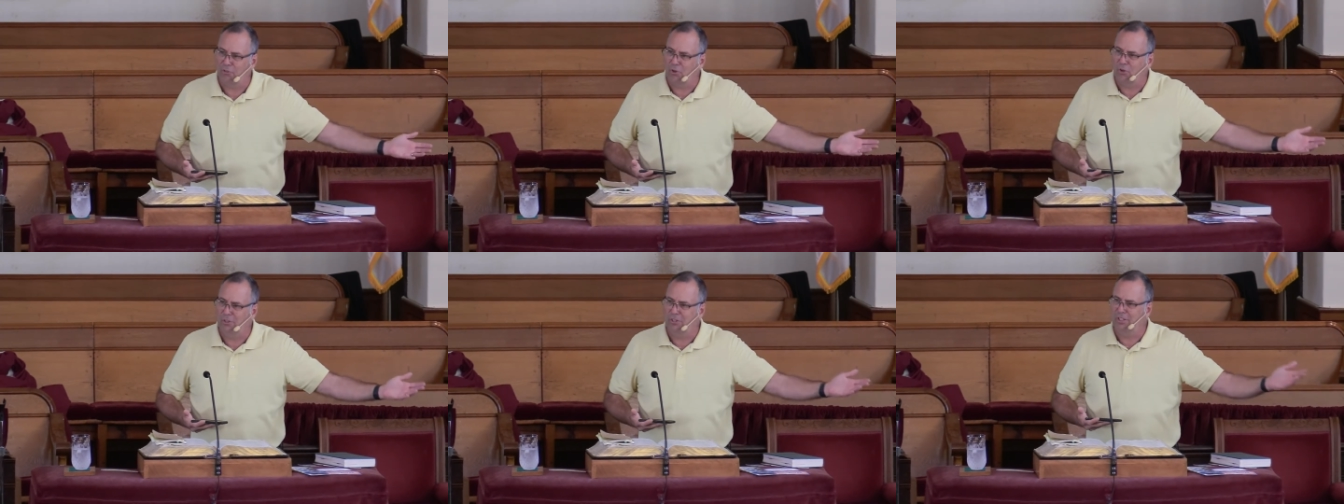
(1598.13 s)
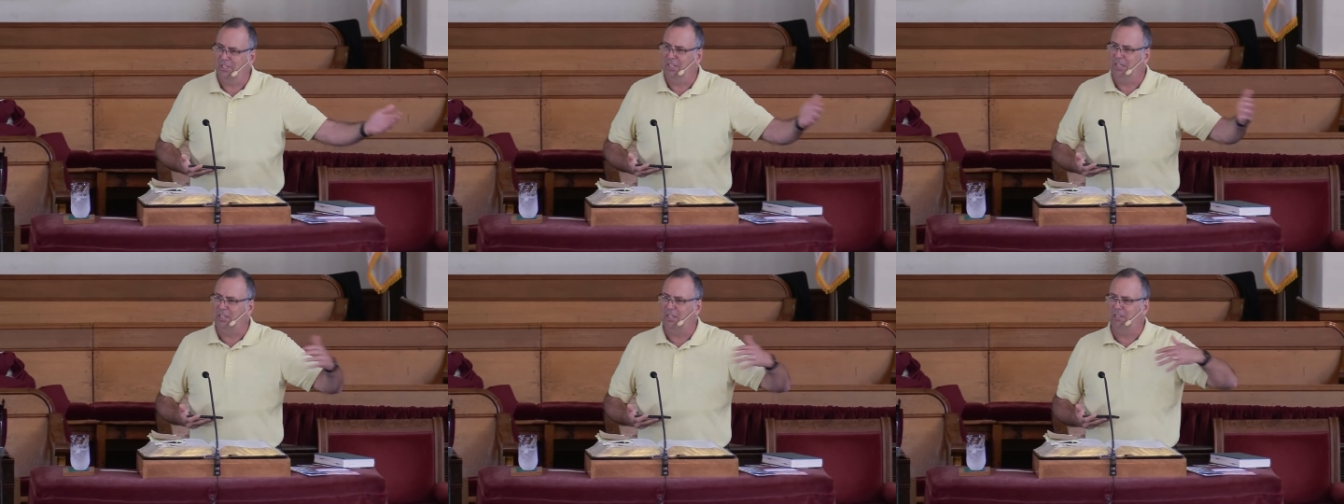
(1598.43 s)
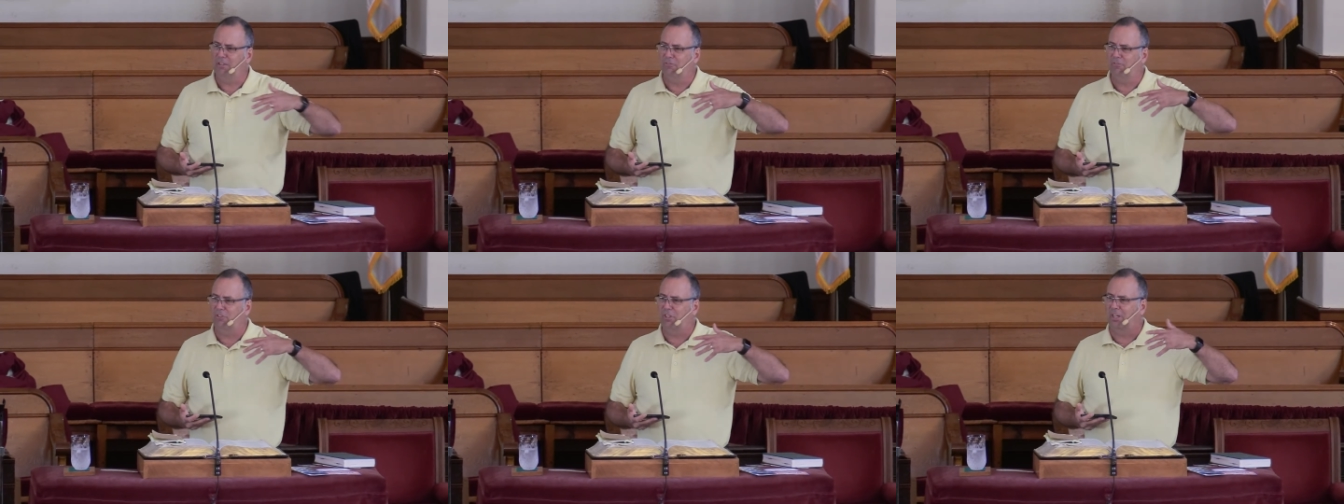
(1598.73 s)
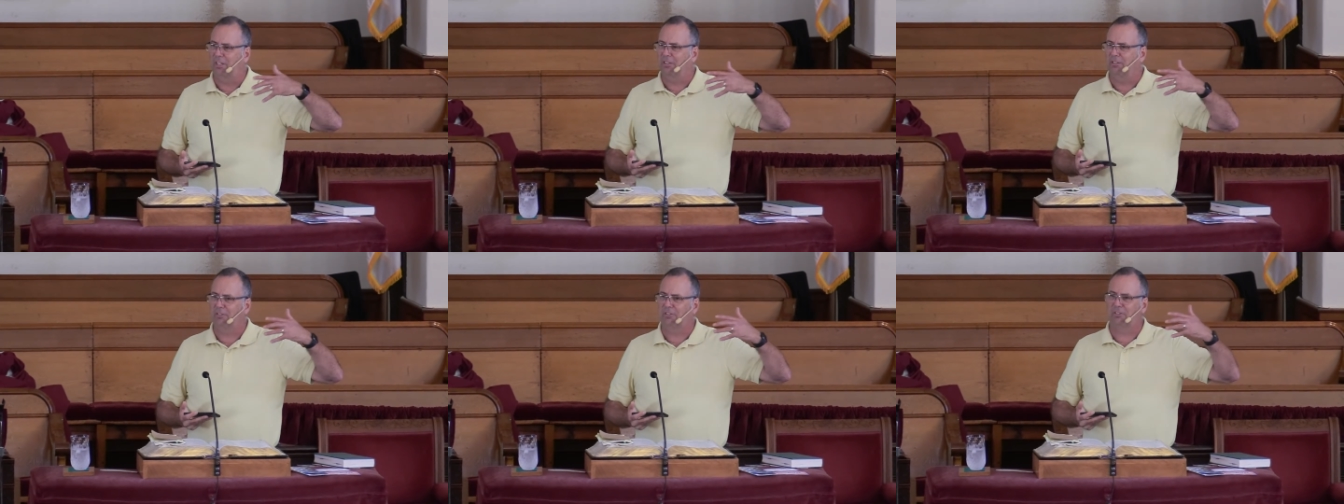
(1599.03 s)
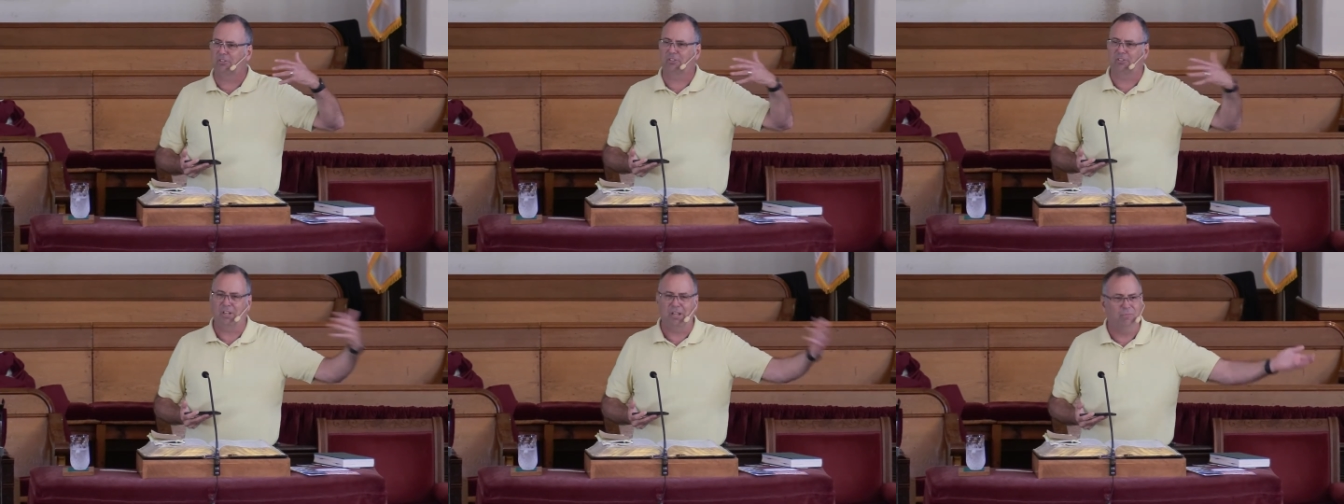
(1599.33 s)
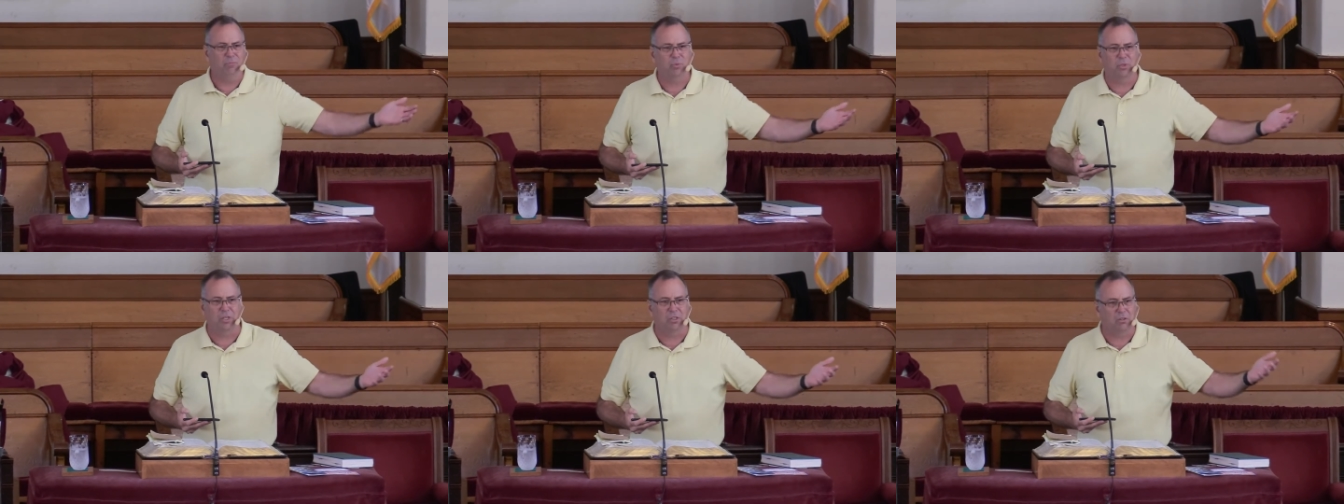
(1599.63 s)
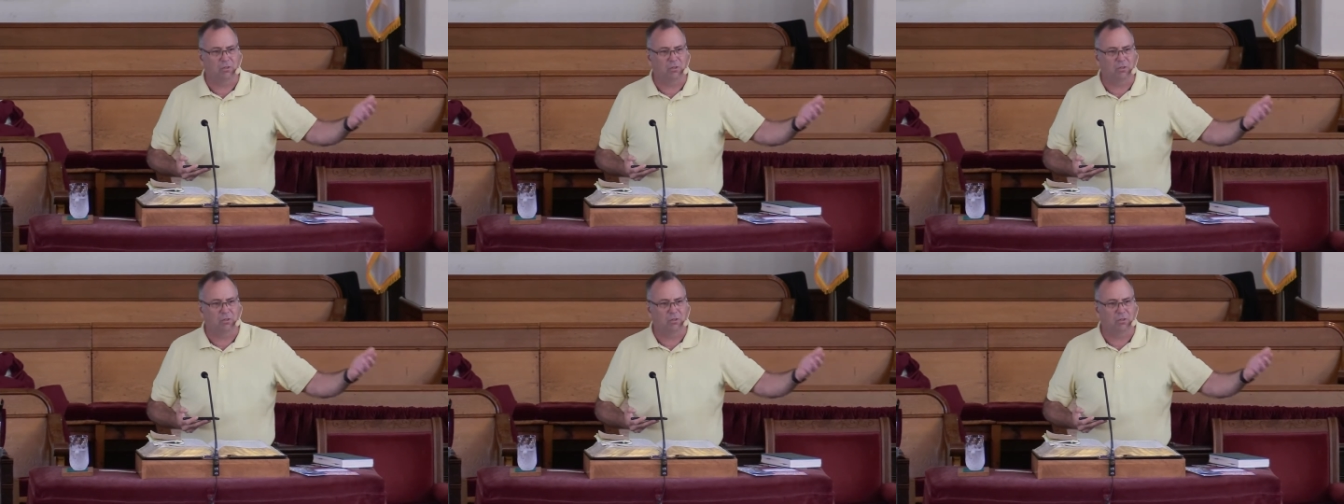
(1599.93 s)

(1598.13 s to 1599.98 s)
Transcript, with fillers: Couldn't he have done something?